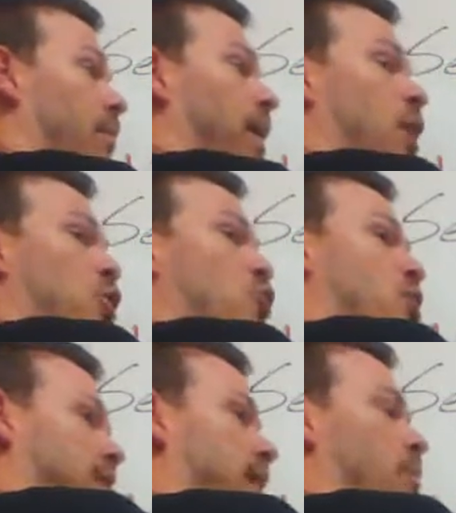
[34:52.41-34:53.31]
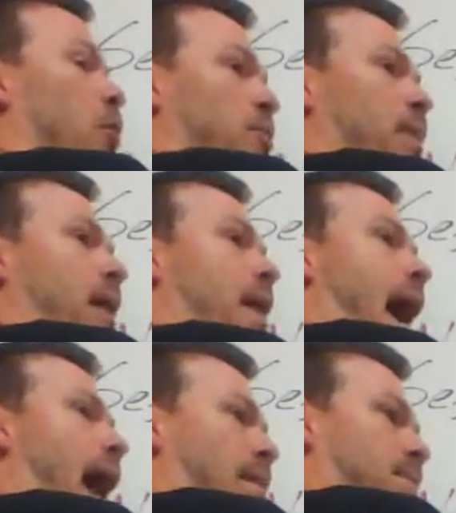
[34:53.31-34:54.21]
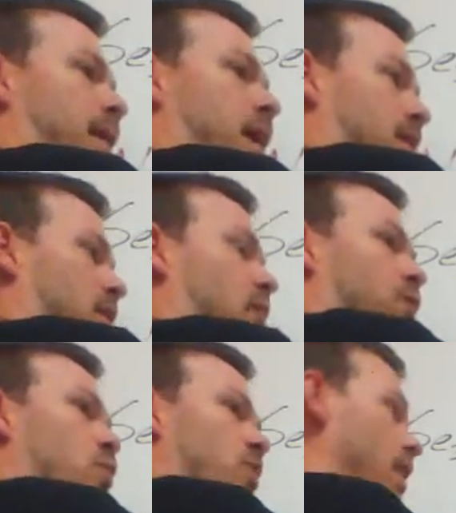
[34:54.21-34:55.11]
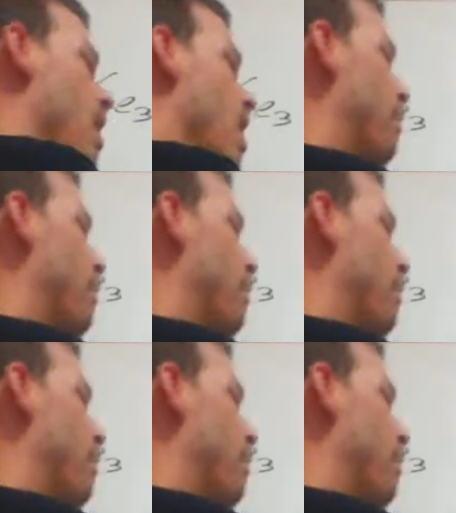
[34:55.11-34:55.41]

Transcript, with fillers: because you just need to multiply by atoms because it's confusing.